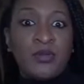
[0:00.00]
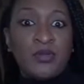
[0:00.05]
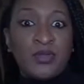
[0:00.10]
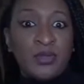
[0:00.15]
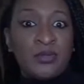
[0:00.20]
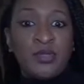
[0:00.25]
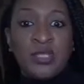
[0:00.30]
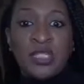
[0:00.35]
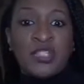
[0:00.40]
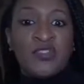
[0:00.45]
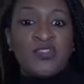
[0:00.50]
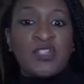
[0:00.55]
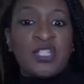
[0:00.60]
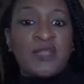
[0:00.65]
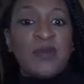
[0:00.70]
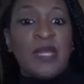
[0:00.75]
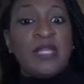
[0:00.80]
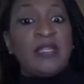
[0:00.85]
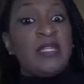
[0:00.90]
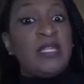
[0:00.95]
to
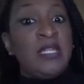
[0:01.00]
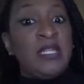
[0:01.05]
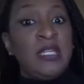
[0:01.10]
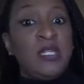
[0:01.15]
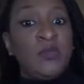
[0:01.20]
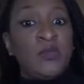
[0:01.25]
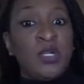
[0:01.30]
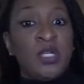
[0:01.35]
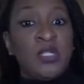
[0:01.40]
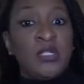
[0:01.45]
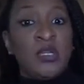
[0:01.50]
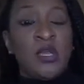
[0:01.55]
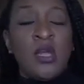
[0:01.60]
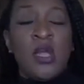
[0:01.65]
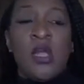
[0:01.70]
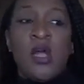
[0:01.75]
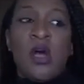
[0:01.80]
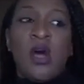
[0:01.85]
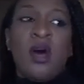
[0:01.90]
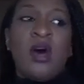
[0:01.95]
disrespect anyone.
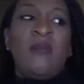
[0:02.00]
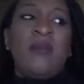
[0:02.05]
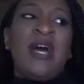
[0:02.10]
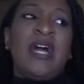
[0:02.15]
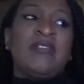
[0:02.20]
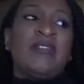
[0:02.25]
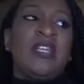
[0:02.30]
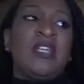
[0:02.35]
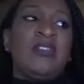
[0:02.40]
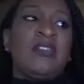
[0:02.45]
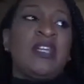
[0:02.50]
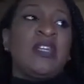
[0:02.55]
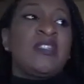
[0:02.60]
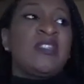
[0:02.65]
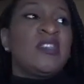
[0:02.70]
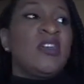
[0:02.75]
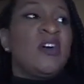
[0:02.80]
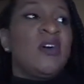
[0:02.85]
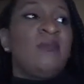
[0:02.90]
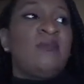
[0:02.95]
I think
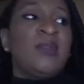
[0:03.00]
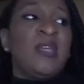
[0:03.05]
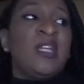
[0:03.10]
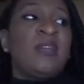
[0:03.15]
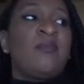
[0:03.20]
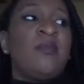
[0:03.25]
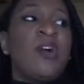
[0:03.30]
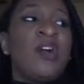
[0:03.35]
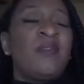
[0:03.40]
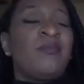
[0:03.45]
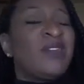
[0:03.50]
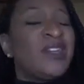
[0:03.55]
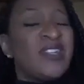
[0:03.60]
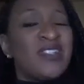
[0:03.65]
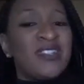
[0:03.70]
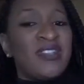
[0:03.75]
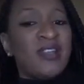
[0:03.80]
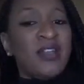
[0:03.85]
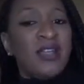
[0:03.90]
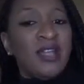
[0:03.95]
that's a big part,
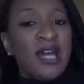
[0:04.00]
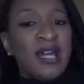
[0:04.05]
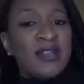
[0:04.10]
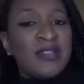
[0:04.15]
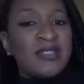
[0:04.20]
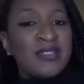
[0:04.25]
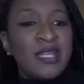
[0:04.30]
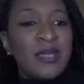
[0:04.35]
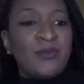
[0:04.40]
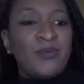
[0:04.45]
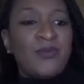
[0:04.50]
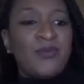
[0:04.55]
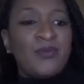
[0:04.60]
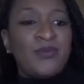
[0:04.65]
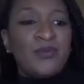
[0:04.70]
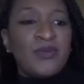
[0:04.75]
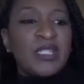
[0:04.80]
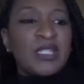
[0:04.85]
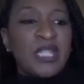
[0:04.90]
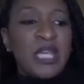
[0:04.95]
because in a lot of
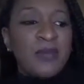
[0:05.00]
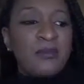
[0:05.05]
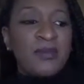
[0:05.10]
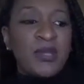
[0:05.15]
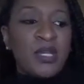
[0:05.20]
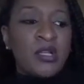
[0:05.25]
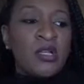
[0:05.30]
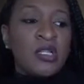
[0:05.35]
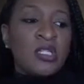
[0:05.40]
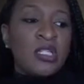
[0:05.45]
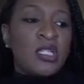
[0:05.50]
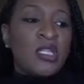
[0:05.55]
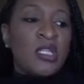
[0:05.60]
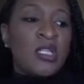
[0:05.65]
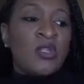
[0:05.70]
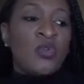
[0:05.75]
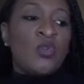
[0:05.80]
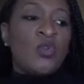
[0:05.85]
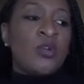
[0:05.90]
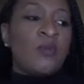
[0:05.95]
step
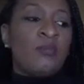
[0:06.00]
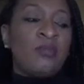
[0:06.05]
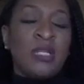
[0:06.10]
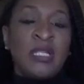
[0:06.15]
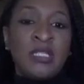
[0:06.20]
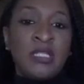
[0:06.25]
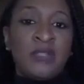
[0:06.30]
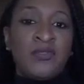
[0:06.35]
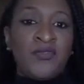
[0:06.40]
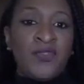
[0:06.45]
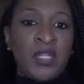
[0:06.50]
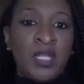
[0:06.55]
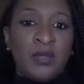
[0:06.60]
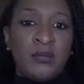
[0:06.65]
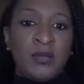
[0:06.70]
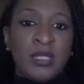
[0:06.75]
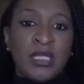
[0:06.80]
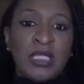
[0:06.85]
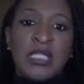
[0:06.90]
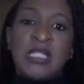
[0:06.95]
parenting or blended
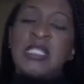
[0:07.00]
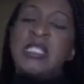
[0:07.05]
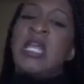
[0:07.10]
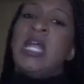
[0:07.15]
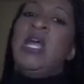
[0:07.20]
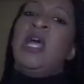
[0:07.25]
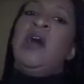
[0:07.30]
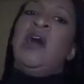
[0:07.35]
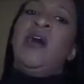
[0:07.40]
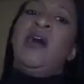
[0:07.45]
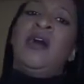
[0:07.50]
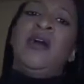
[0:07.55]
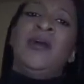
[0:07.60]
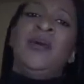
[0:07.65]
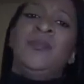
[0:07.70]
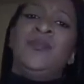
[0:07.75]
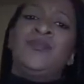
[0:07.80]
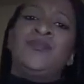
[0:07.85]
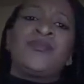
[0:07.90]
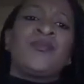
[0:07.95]
families,
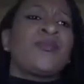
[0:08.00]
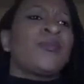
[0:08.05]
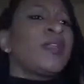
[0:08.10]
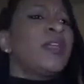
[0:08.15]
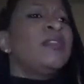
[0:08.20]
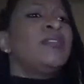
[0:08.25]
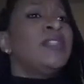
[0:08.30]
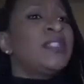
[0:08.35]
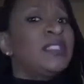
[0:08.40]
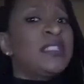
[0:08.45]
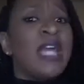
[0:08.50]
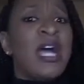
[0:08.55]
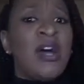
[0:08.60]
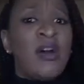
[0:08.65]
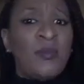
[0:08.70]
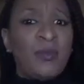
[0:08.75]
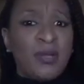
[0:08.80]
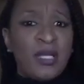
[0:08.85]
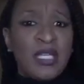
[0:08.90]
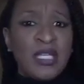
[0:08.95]
the
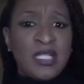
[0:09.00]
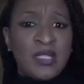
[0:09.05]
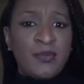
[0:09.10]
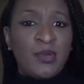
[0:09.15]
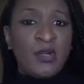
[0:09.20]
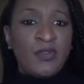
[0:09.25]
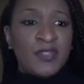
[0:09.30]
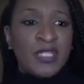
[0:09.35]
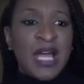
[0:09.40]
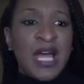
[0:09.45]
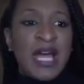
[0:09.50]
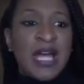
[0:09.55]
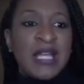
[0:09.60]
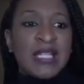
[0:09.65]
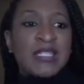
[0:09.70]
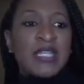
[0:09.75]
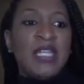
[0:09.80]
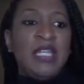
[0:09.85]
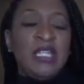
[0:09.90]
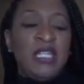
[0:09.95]
child plays both
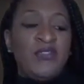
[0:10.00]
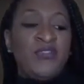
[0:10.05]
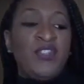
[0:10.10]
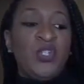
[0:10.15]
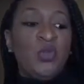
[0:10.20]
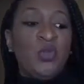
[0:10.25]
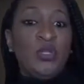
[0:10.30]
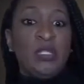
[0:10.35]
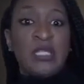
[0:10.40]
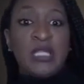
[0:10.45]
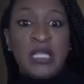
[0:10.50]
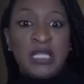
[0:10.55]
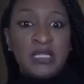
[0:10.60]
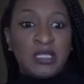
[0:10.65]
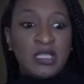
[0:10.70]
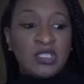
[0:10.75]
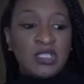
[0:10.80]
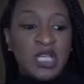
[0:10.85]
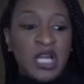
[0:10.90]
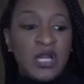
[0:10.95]
sides. And if you let
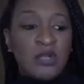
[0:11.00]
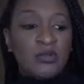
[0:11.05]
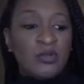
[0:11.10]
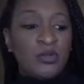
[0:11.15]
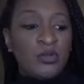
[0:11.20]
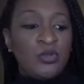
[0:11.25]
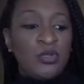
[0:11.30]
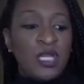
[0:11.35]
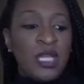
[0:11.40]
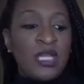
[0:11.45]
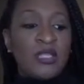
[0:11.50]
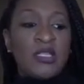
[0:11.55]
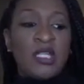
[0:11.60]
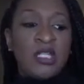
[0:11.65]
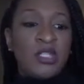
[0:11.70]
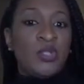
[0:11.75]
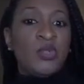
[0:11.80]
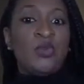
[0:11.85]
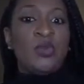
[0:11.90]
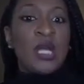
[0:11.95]
the child do that,
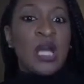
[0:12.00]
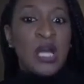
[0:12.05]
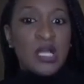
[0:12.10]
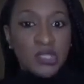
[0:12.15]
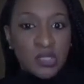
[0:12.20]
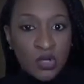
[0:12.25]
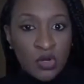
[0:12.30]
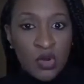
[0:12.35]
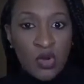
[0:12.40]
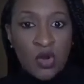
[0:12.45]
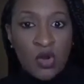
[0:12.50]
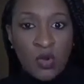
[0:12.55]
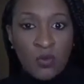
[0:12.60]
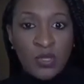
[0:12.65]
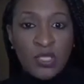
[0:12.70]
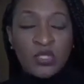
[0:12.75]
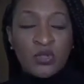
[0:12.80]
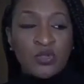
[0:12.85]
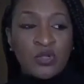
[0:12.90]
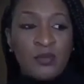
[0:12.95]
then you guys are
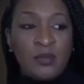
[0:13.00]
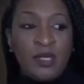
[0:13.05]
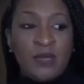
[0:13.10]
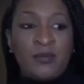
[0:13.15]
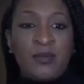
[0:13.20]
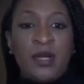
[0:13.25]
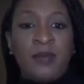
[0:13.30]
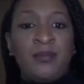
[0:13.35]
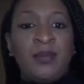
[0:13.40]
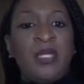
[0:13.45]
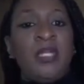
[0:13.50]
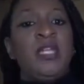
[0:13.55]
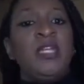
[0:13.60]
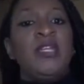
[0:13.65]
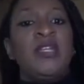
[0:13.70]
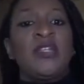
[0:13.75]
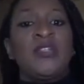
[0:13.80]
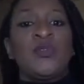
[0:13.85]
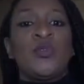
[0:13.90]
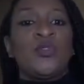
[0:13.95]
always going to be bumping
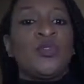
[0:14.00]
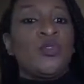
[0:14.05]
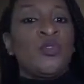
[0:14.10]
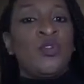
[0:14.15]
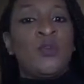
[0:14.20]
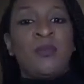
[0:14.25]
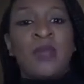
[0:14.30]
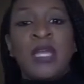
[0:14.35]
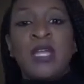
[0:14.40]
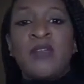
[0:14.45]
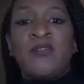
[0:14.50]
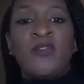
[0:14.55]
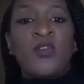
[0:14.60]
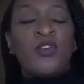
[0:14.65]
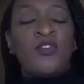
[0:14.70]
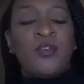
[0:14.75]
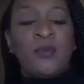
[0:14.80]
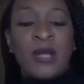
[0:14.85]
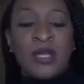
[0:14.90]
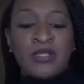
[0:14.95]
heads or going back and
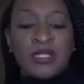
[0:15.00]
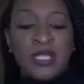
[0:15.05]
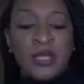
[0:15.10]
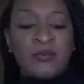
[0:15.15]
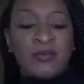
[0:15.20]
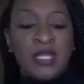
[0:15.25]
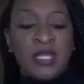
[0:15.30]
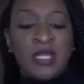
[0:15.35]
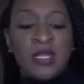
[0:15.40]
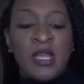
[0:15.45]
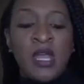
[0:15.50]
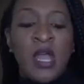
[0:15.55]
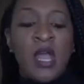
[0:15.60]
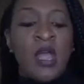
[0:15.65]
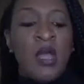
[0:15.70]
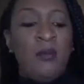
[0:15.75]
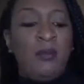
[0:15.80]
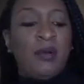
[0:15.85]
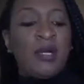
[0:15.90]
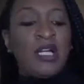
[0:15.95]
forth about something,
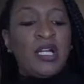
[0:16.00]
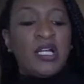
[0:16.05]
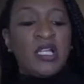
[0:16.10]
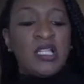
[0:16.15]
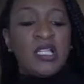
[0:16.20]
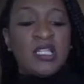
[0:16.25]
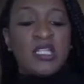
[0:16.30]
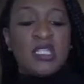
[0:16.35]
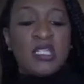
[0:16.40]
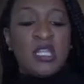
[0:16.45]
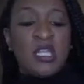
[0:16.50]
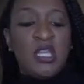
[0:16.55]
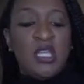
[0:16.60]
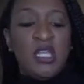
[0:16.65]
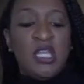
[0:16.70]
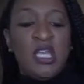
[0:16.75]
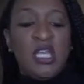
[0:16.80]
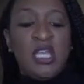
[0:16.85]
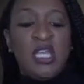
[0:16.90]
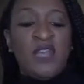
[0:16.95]
because
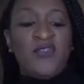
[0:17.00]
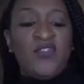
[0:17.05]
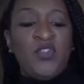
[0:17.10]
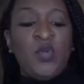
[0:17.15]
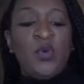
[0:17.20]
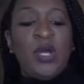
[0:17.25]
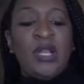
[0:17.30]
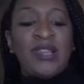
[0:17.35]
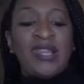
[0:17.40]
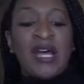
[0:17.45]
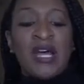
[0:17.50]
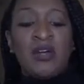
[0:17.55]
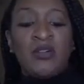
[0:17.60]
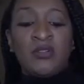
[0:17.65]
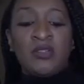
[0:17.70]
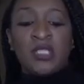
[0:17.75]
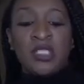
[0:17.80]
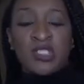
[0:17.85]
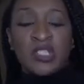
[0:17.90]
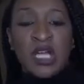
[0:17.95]
if you allow
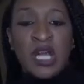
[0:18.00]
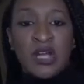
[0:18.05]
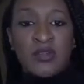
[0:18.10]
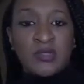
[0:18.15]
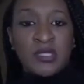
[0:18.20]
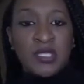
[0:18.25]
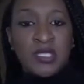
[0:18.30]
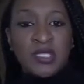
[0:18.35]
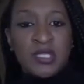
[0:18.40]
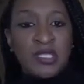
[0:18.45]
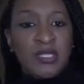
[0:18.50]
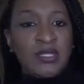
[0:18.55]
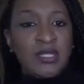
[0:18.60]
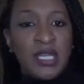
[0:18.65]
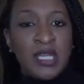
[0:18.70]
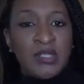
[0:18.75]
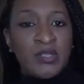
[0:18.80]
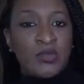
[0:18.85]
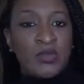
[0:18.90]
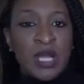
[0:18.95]
the child to see
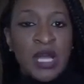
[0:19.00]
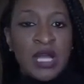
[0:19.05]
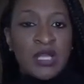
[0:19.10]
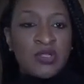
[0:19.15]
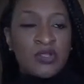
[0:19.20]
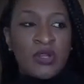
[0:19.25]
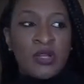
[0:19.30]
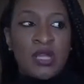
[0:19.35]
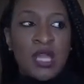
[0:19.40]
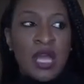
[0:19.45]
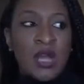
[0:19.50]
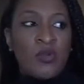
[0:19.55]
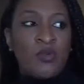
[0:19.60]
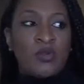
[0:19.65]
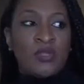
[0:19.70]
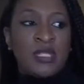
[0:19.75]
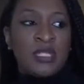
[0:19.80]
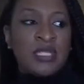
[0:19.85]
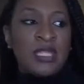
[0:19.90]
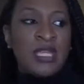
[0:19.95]
that you guys are not
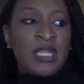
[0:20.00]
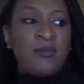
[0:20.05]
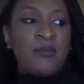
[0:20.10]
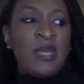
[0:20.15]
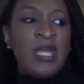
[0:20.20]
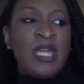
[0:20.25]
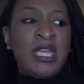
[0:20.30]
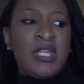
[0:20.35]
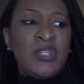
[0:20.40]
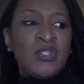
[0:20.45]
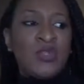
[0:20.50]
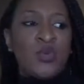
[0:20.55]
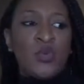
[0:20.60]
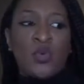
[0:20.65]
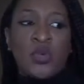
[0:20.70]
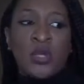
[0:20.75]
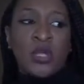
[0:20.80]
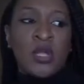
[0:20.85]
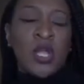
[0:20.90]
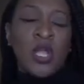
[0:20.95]
on the same page,
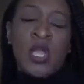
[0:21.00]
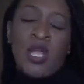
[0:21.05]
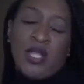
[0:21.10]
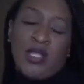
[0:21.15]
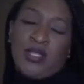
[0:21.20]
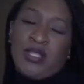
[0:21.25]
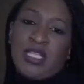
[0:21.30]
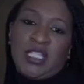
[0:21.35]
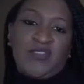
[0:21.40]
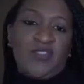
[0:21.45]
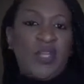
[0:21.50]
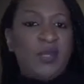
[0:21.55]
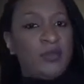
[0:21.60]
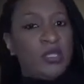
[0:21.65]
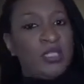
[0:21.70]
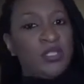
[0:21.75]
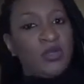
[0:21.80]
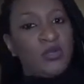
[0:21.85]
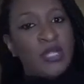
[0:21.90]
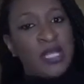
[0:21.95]
or this
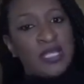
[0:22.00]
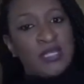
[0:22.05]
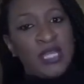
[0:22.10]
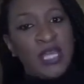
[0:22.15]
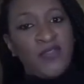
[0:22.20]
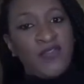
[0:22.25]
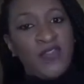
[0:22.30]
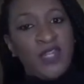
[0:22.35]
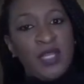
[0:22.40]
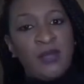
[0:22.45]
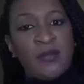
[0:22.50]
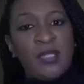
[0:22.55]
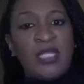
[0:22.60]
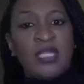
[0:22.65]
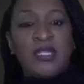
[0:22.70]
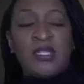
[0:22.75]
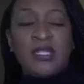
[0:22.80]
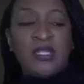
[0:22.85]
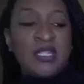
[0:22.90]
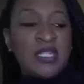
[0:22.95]
family don't like that family,
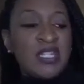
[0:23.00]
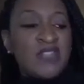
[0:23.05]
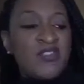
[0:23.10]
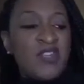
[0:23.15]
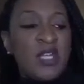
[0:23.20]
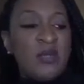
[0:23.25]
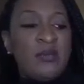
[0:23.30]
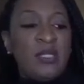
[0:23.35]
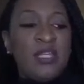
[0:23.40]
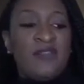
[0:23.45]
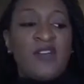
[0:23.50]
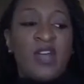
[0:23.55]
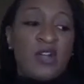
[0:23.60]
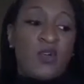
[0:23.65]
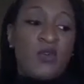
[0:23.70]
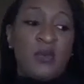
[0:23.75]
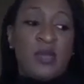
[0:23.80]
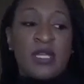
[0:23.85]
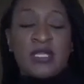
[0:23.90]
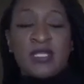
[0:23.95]
and in this family, if I
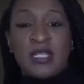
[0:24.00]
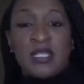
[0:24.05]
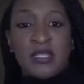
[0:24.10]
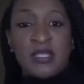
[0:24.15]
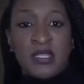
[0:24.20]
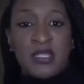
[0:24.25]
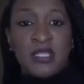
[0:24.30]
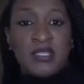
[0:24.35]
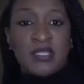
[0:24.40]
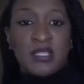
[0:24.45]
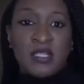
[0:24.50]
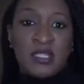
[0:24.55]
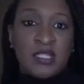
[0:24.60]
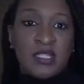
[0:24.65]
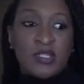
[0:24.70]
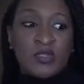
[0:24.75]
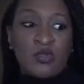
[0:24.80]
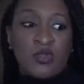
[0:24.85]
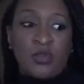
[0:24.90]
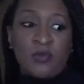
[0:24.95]
go back and say this, then this
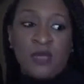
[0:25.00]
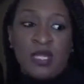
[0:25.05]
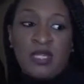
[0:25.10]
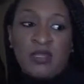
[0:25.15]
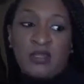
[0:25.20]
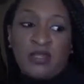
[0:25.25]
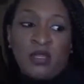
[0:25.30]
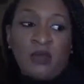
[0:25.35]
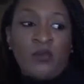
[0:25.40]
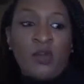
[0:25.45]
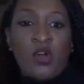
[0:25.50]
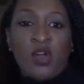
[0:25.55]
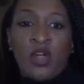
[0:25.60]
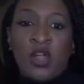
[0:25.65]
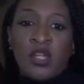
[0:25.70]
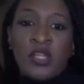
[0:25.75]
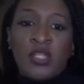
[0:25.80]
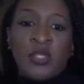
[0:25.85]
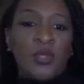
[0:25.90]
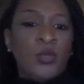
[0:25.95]
is going to make them
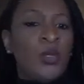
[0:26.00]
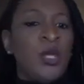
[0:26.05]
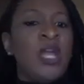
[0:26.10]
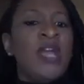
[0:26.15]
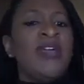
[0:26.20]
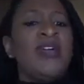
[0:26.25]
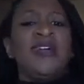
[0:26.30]
argue.